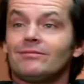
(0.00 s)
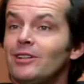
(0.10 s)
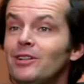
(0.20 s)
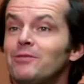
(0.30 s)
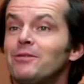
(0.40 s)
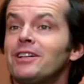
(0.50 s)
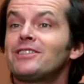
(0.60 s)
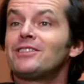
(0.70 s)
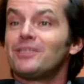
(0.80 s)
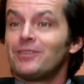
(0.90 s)
you can rest
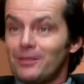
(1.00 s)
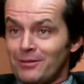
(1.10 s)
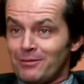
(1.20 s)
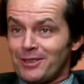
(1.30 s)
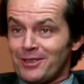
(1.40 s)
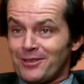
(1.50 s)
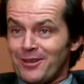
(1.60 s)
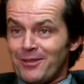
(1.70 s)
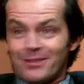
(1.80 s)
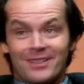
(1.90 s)
assured, Mister
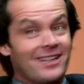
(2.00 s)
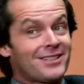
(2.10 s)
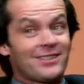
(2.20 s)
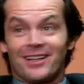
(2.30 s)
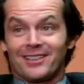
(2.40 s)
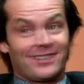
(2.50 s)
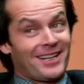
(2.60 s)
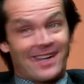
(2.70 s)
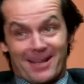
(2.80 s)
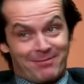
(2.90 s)
Ullman, that's not going to
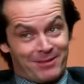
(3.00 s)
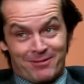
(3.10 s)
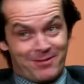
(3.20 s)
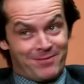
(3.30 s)
happen with